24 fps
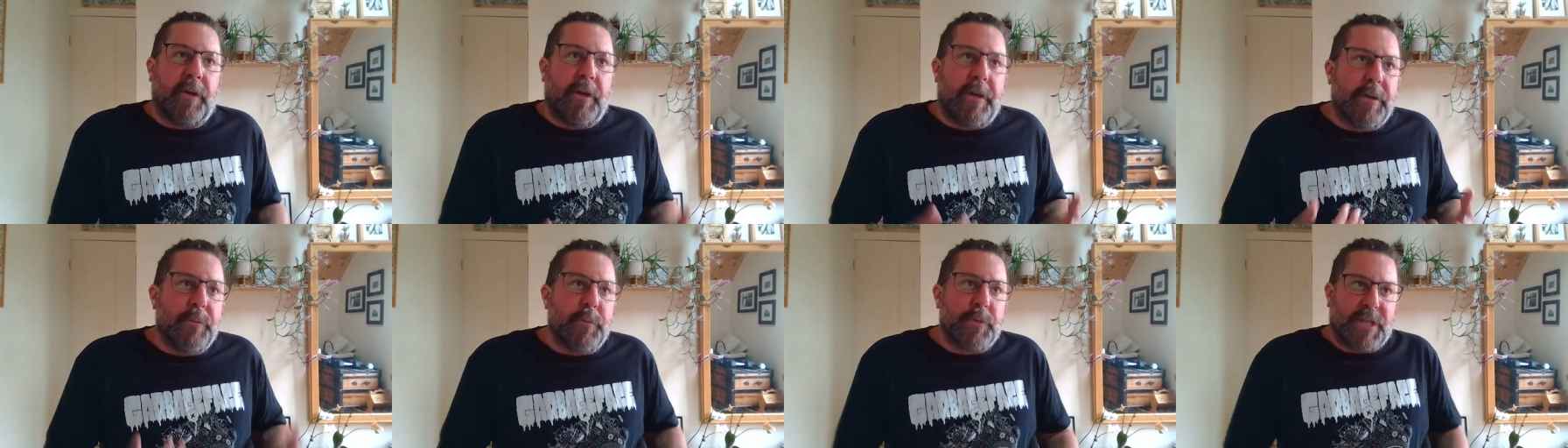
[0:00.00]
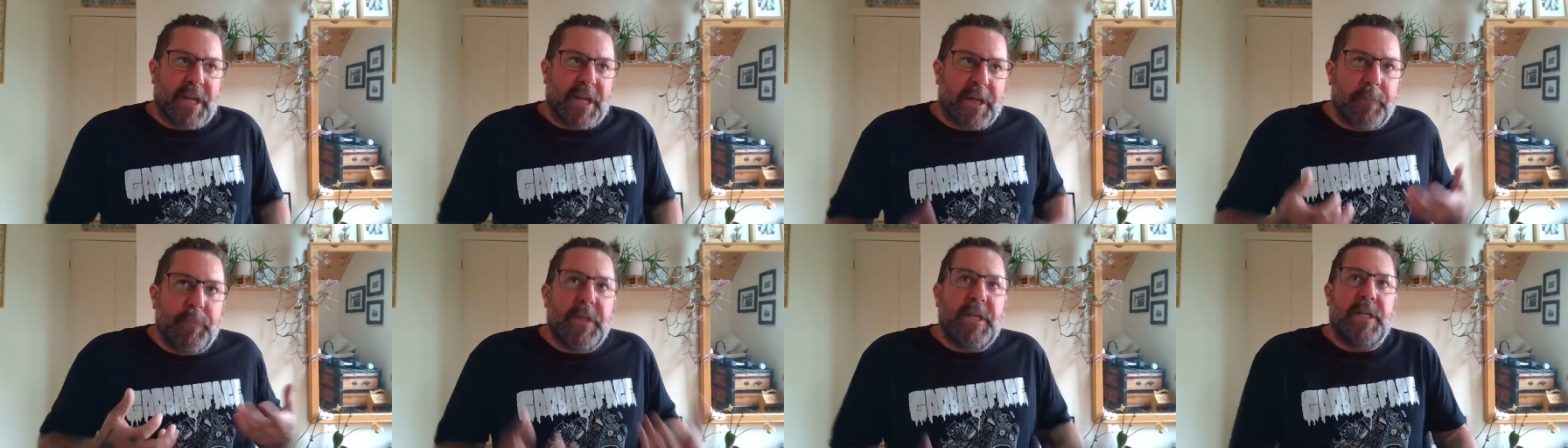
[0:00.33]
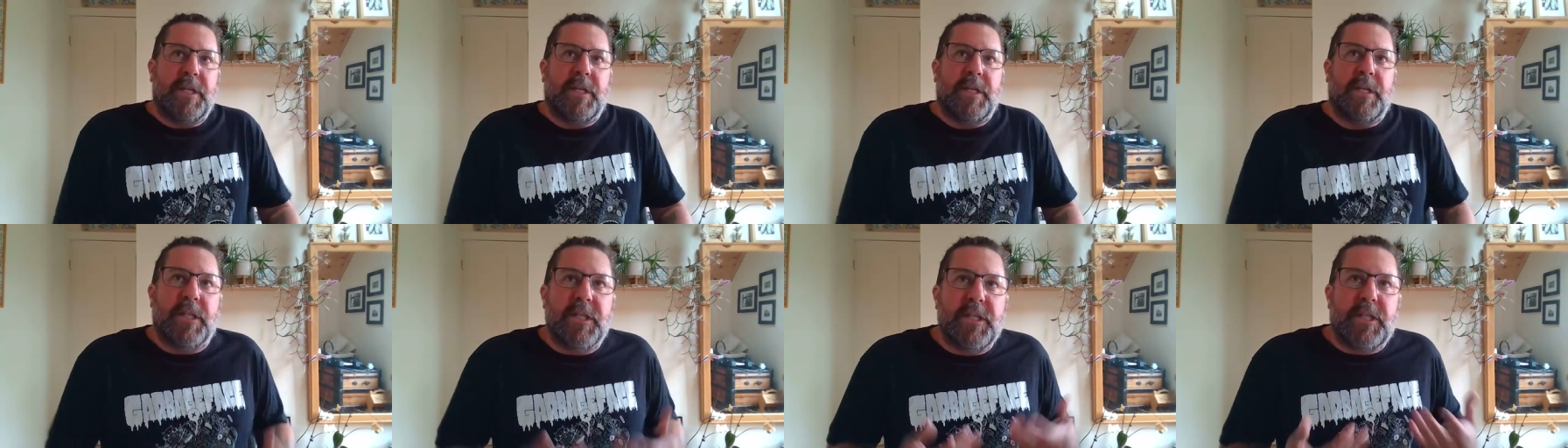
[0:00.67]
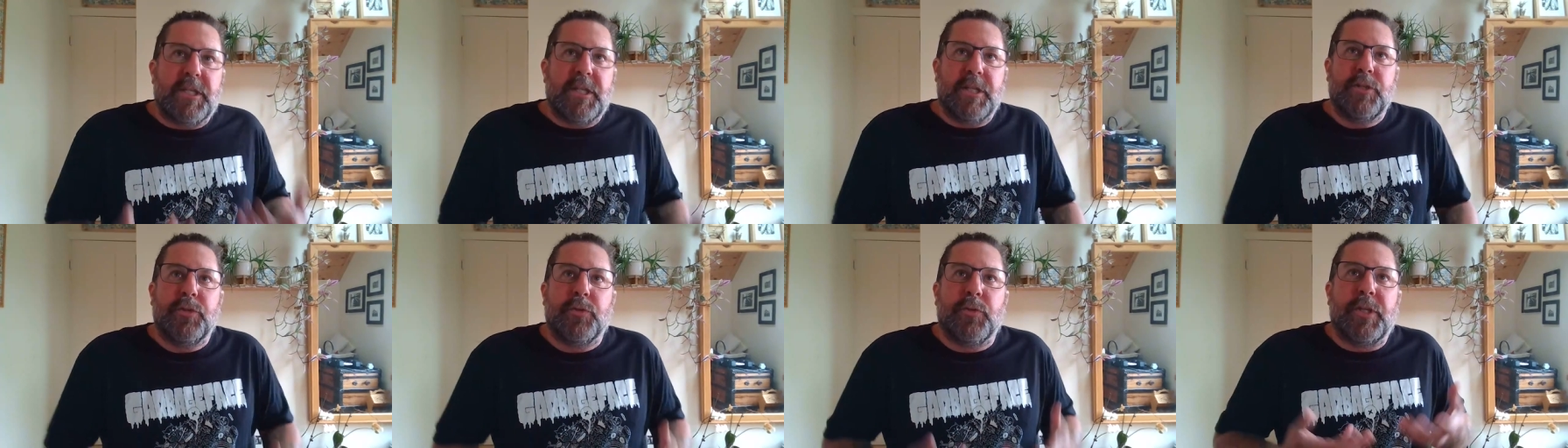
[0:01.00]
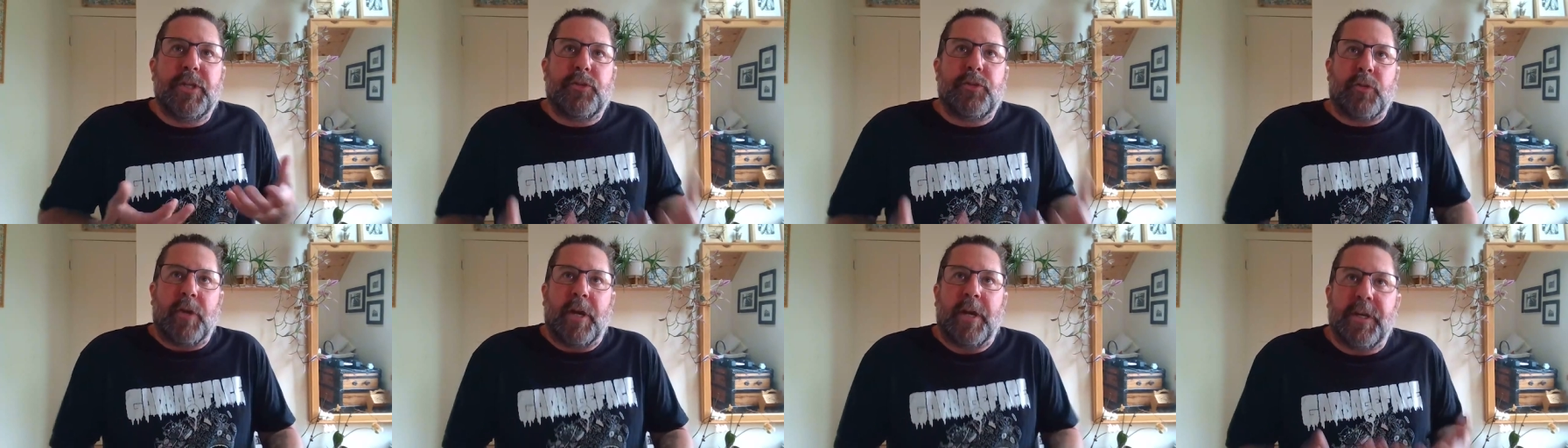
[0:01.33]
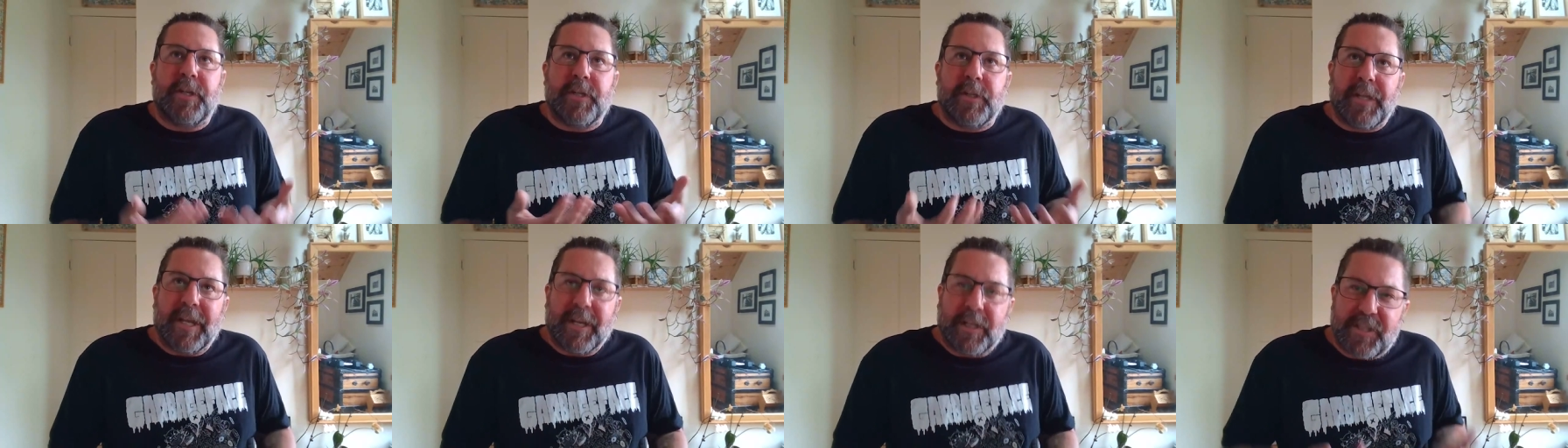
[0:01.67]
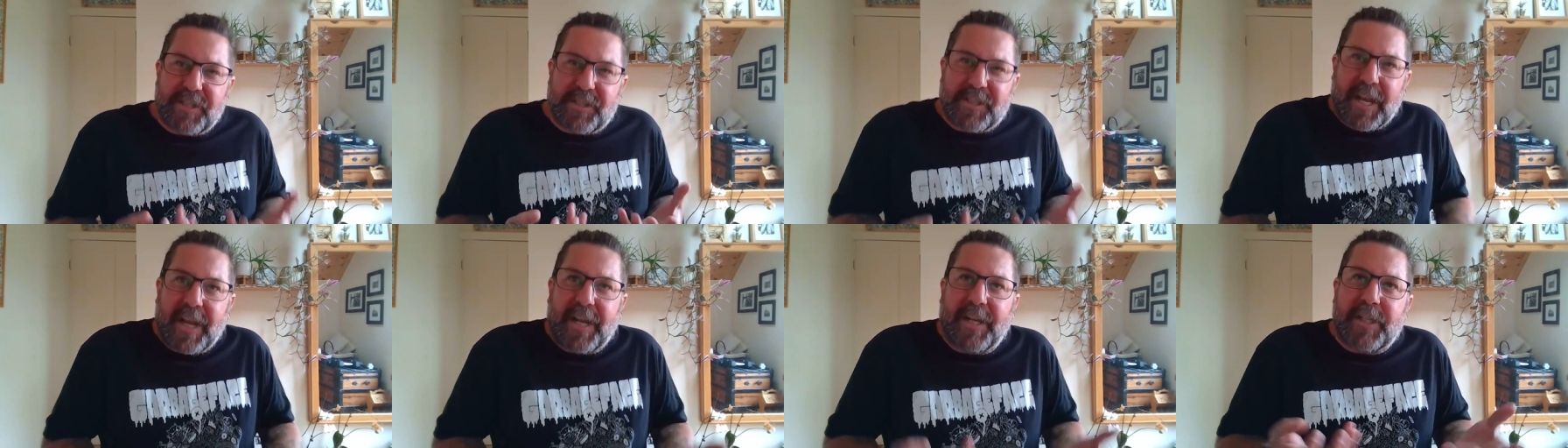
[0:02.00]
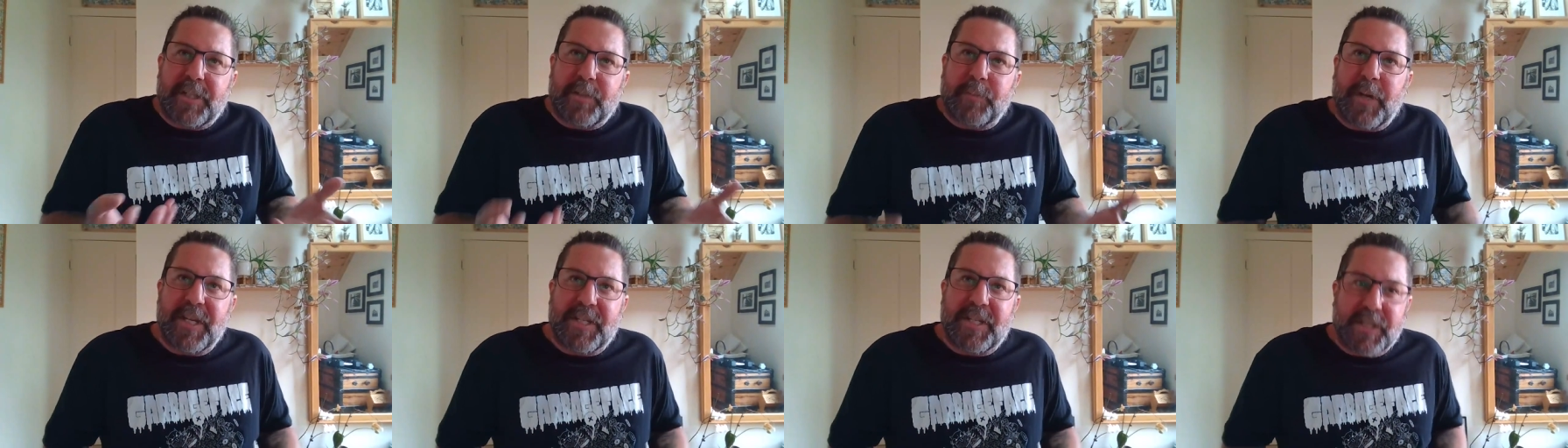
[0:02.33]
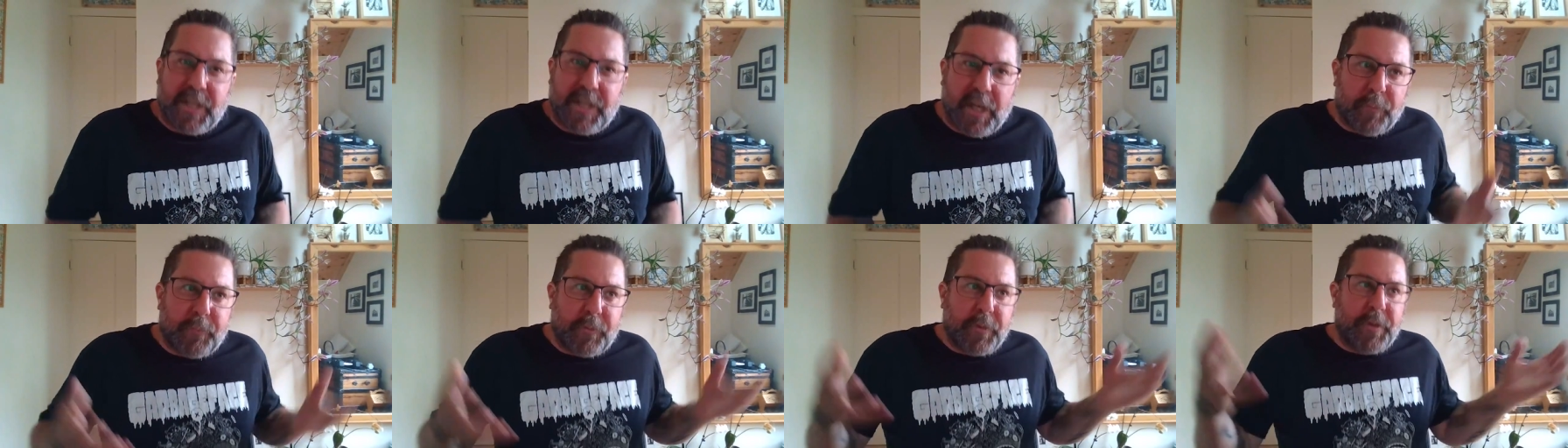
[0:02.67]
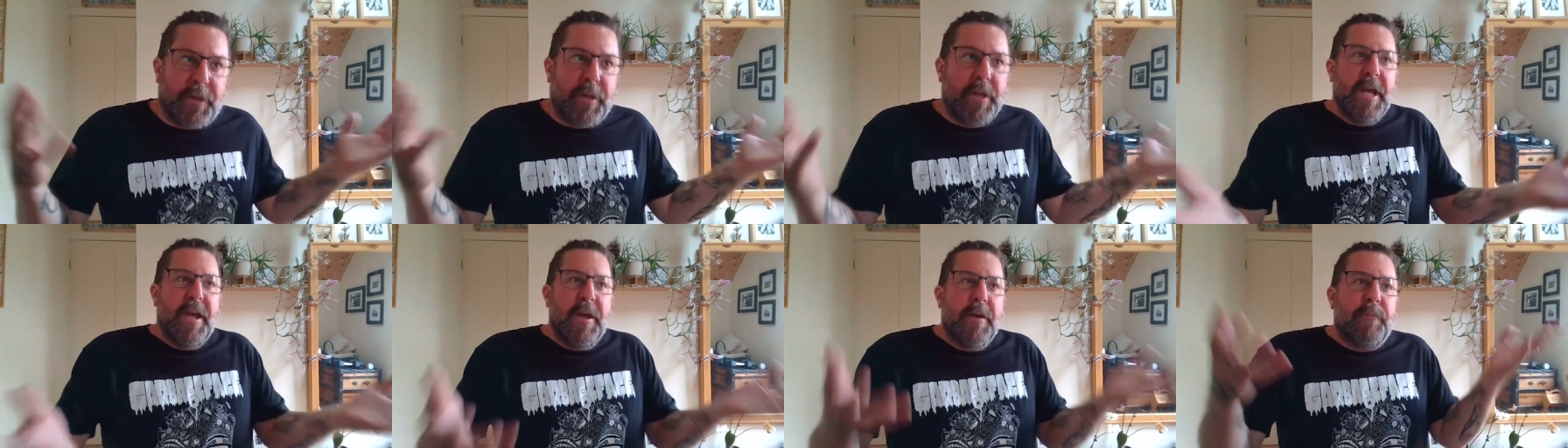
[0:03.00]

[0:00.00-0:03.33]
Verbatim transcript: And it was like me continually trying to like say it to myself and